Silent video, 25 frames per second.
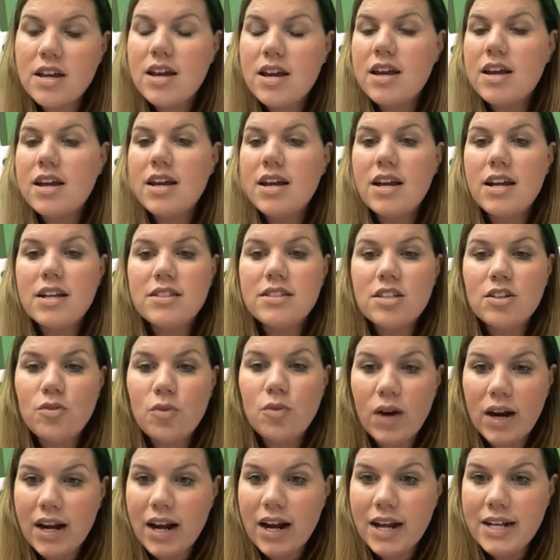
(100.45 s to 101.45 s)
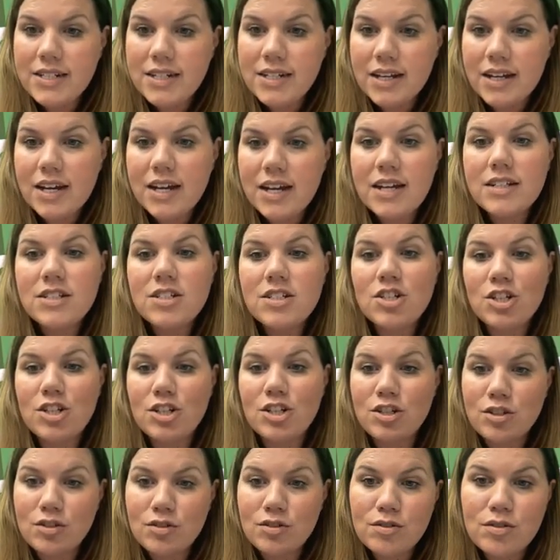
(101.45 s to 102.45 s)
It's a great idea to
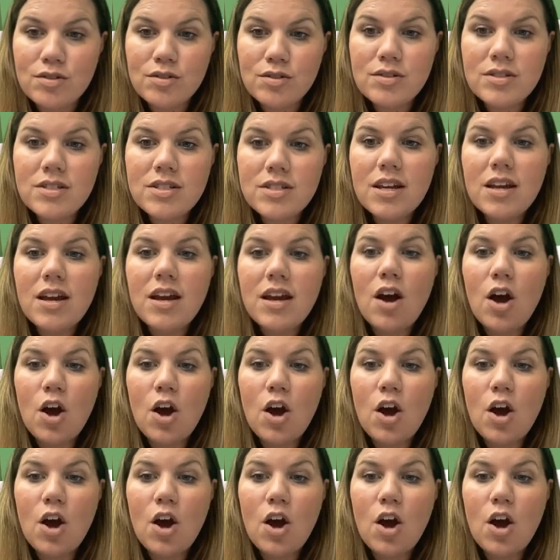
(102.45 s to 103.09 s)
use